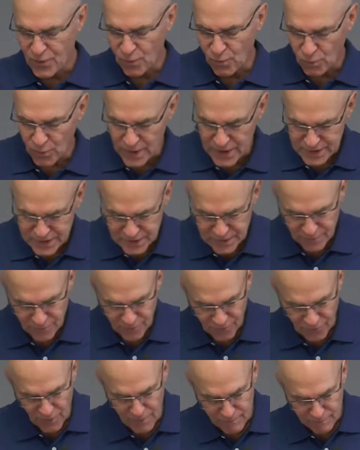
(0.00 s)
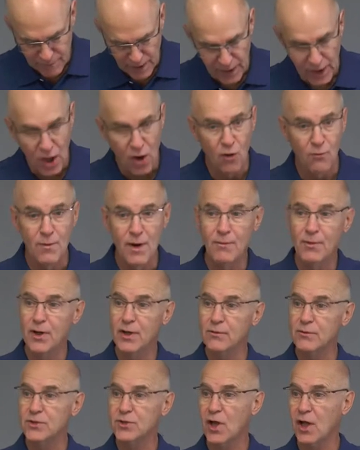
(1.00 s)
the wisdom from below, remember
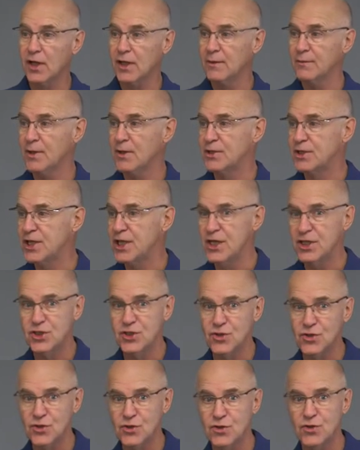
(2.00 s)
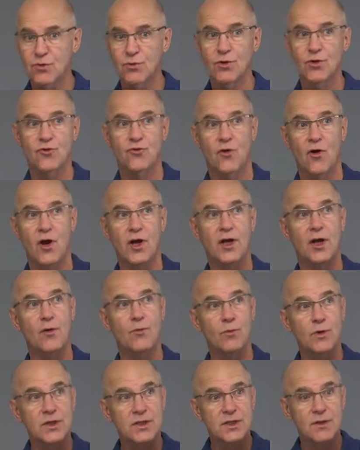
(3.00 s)
he was talking about teachers who were drawing
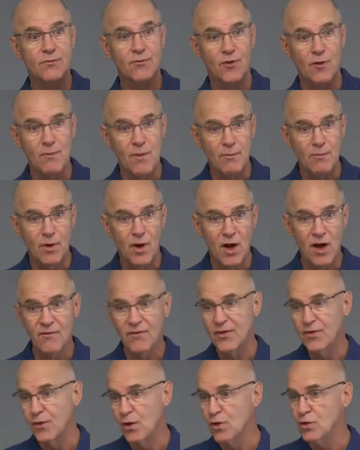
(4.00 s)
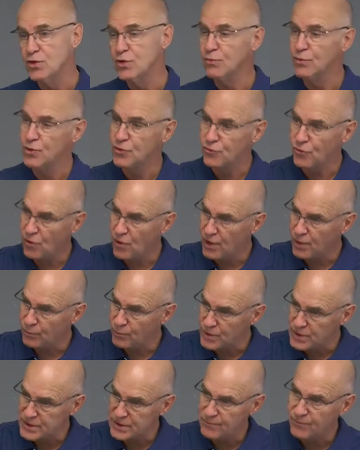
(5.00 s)
on wisdom from above and those who were drawing
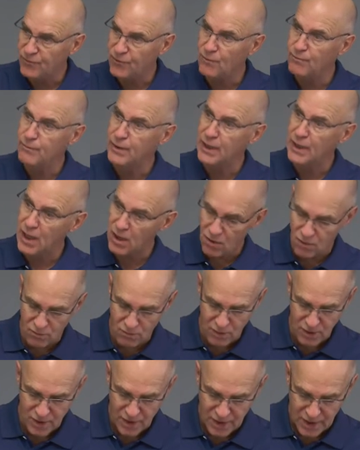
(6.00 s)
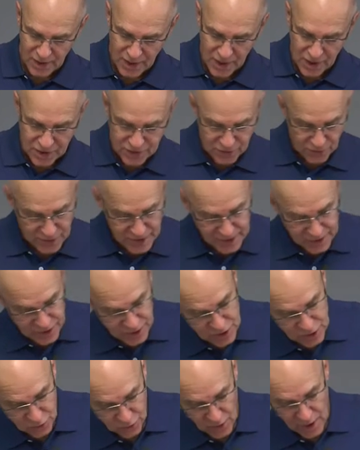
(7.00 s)
wisdom from below. So he
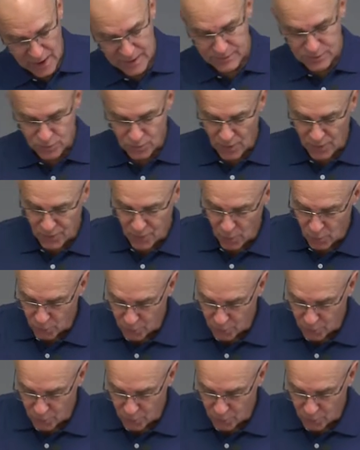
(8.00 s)
describes what the